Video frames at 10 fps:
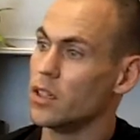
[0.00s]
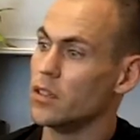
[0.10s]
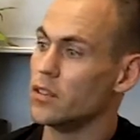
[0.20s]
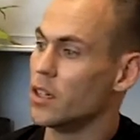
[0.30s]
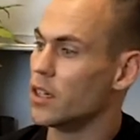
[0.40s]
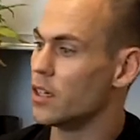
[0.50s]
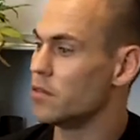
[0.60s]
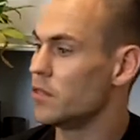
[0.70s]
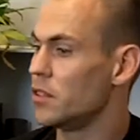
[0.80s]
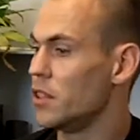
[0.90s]
And
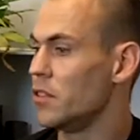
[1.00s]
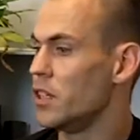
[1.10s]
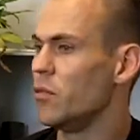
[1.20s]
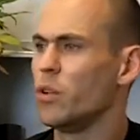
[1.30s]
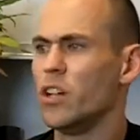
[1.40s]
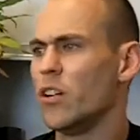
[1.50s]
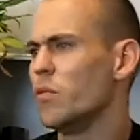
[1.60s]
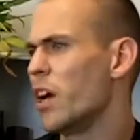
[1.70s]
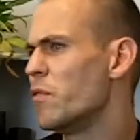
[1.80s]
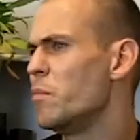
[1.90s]
and we know
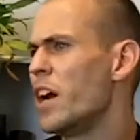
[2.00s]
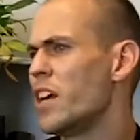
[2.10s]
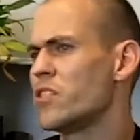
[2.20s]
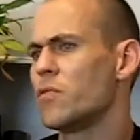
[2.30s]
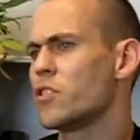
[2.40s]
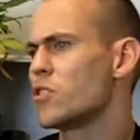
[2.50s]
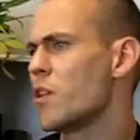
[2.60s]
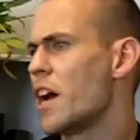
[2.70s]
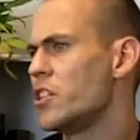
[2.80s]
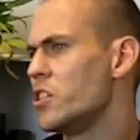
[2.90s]
that everybody has different
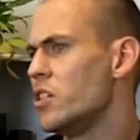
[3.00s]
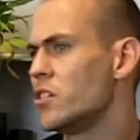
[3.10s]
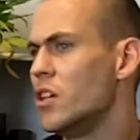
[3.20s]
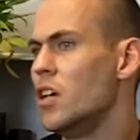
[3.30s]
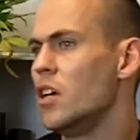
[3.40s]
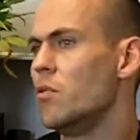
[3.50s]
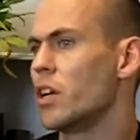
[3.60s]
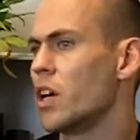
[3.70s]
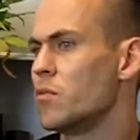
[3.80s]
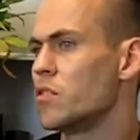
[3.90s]
strategies
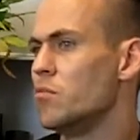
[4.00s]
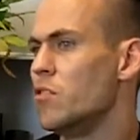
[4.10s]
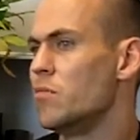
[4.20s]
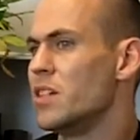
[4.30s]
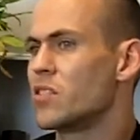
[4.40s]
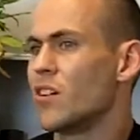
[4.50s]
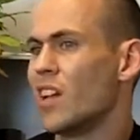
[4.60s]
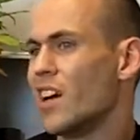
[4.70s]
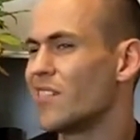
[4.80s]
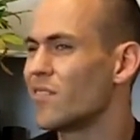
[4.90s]
when it comes to movement. So
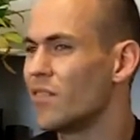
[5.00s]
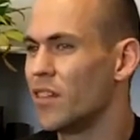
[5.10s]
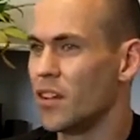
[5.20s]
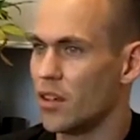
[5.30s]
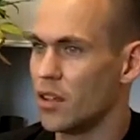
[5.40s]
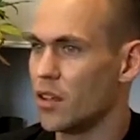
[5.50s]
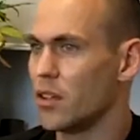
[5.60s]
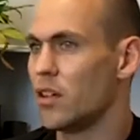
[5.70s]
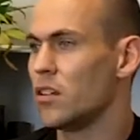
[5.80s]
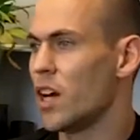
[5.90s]
like,
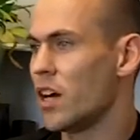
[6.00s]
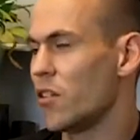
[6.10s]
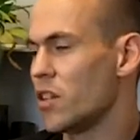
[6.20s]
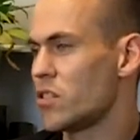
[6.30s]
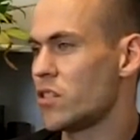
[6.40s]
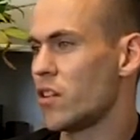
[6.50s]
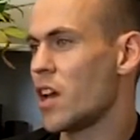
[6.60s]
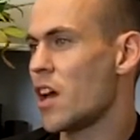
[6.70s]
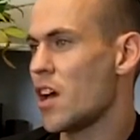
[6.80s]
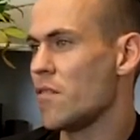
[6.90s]
you know, I don't
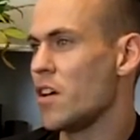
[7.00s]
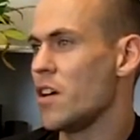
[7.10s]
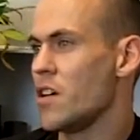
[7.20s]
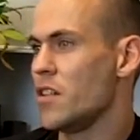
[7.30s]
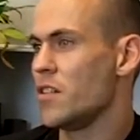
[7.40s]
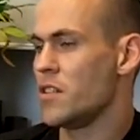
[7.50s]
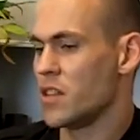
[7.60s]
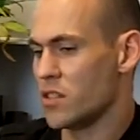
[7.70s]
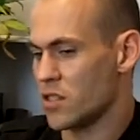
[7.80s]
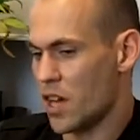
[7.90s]
necessarily have a
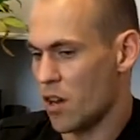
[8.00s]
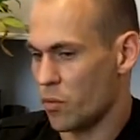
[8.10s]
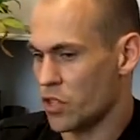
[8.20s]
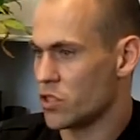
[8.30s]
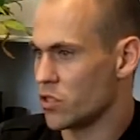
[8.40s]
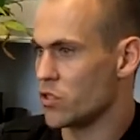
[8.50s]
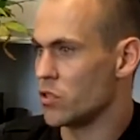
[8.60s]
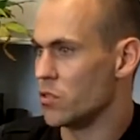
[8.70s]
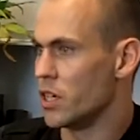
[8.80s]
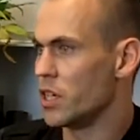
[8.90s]
this is how we should
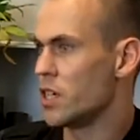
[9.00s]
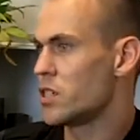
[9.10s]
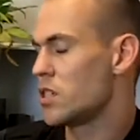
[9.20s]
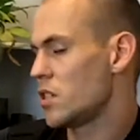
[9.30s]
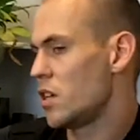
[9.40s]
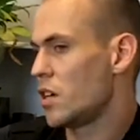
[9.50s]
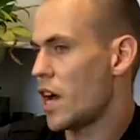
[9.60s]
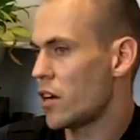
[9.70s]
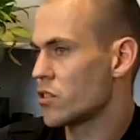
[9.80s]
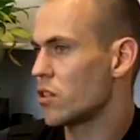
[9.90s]
do it. It's just, you know,
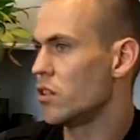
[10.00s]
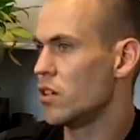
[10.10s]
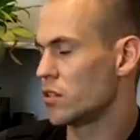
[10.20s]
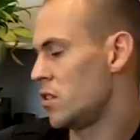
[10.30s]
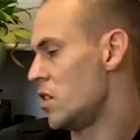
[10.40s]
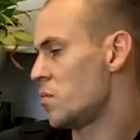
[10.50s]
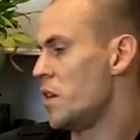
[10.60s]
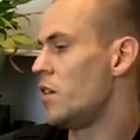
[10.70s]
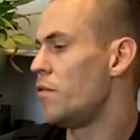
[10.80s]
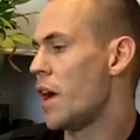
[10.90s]
how does it look? Does this
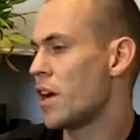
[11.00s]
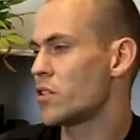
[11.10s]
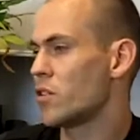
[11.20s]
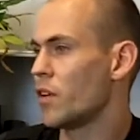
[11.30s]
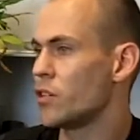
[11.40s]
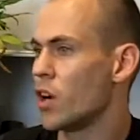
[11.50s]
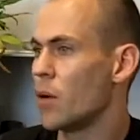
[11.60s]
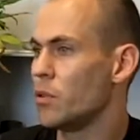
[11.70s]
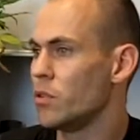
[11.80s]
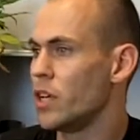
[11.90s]
make you faster if I
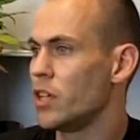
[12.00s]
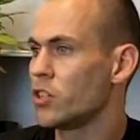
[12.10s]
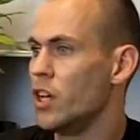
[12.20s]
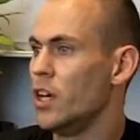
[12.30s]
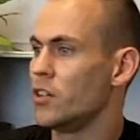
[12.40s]
drop you an inch?